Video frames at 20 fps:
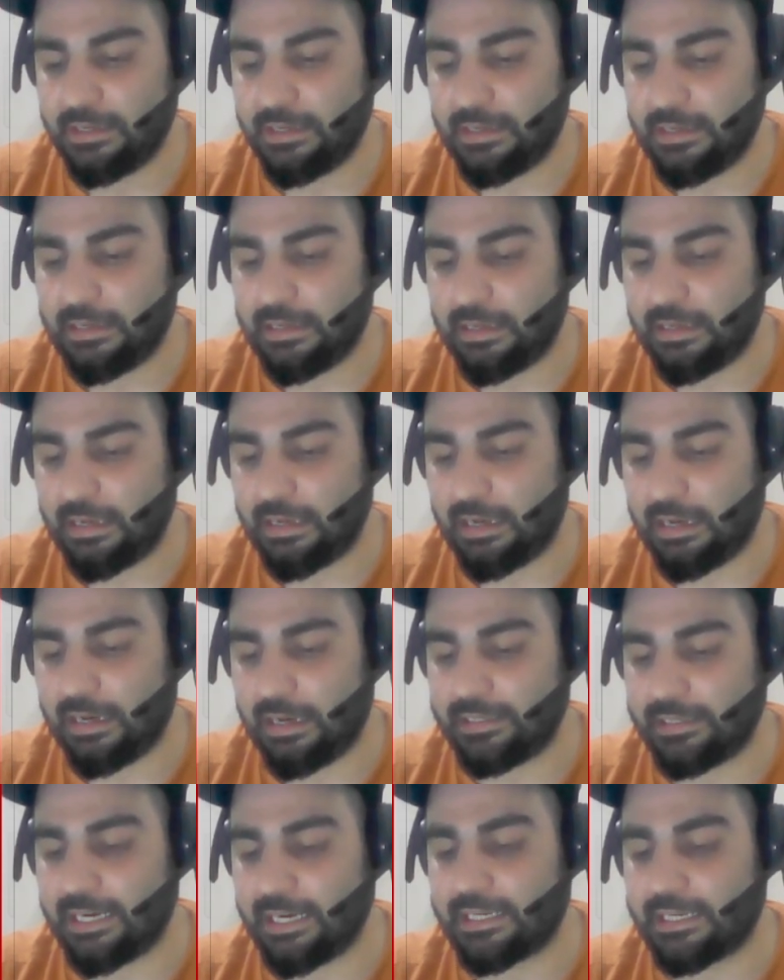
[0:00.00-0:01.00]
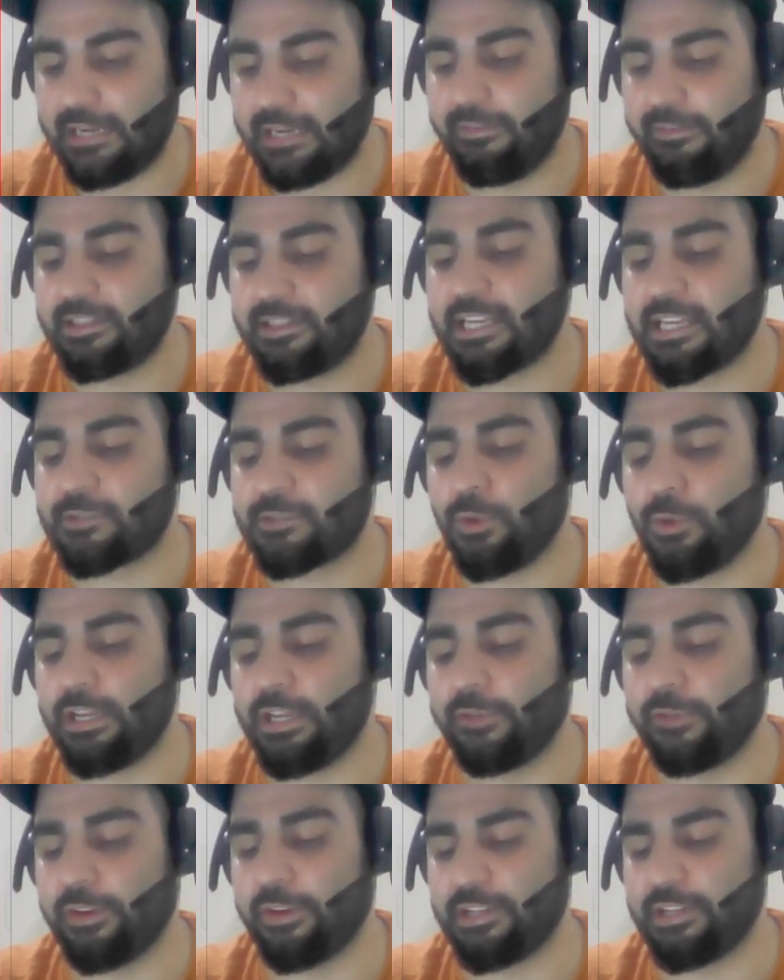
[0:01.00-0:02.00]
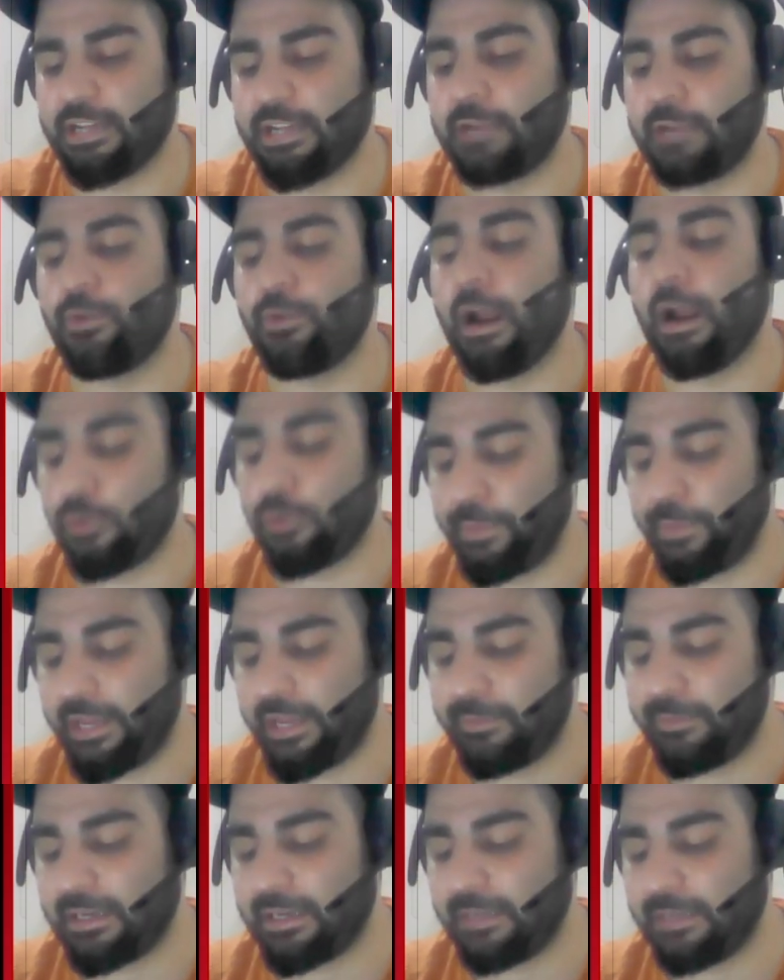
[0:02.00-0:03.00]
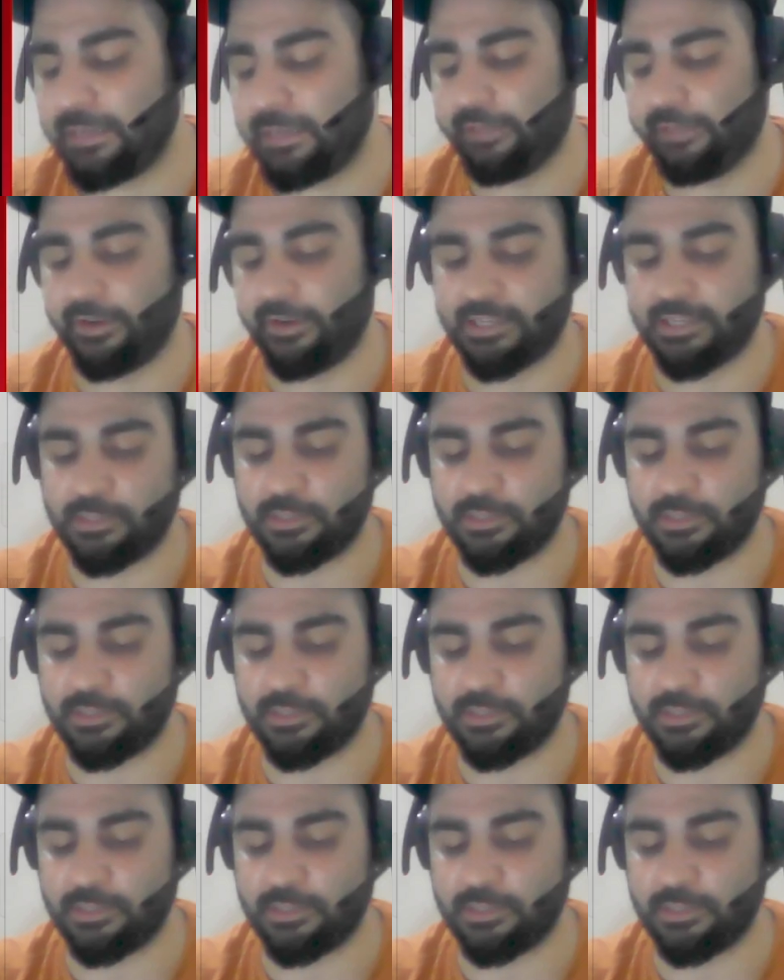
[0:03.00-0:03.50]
directly with just one equation, and we have to bring in multiple equations.